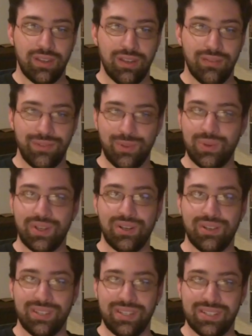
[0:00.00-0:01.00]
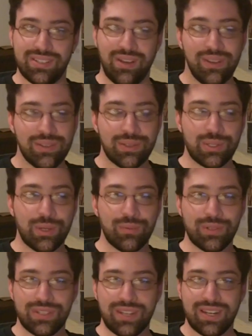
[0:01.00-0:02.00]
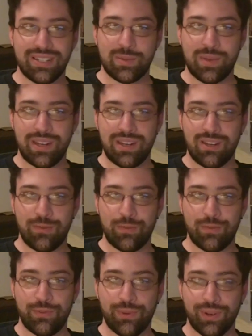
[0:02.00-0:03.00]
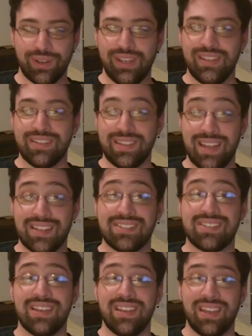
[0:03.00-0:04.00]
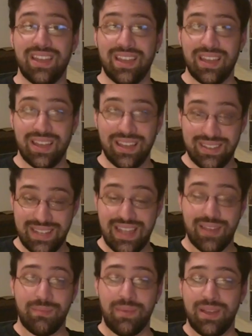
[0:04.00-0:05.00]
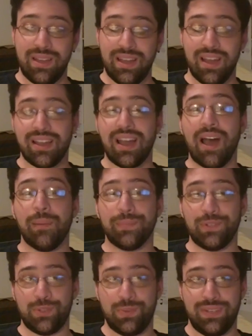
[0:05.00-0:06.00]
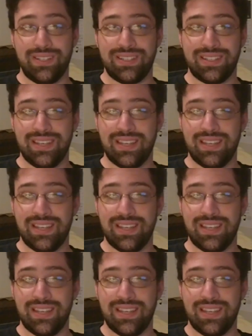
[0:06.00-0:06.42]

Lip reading: of doing all those numbers that I spouted off before, that's a damn accomplishment.